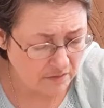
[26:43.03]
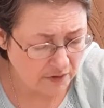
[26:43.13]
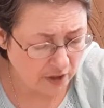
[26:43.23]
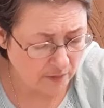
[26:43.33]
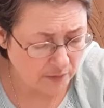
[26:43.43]

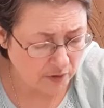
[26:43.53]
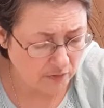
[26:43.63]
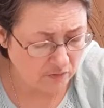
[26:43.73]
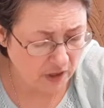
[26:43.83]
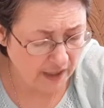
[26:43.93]
top
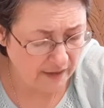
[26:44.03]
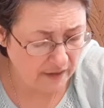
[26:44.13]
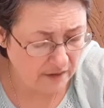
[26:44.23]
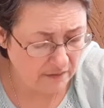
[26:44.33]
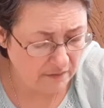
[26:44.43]
called
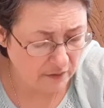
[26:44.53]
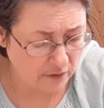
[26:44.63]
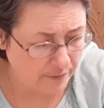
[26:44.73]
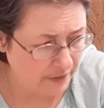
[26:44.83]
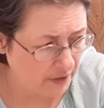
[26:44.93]
Riley. Dark
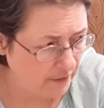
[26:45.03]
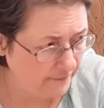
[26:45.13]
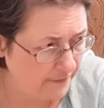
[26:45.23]
mauve.